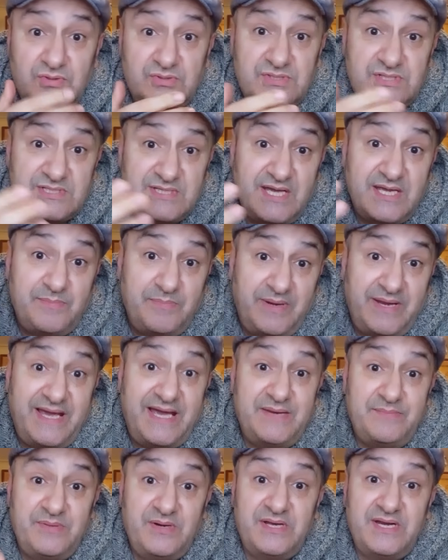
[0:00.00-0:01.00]
not just a
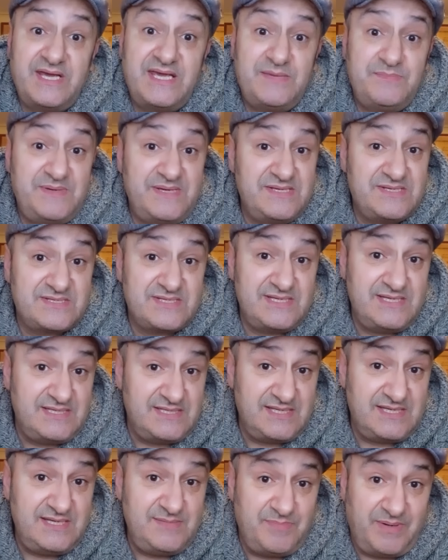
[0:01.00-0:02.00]
plan, but an A, B, C,
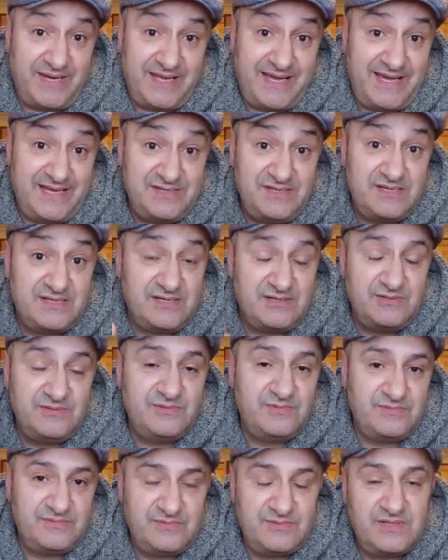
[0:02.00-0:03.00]
D plan, you
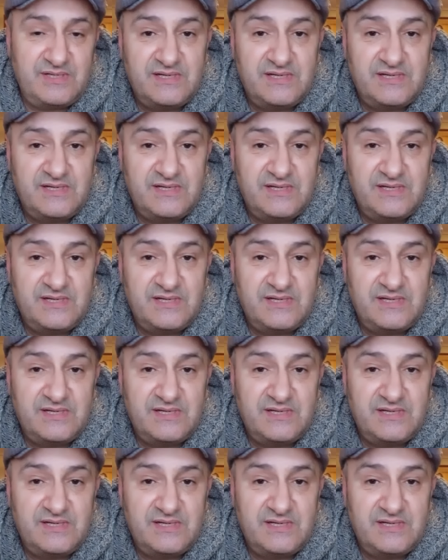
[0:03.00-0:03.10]
know,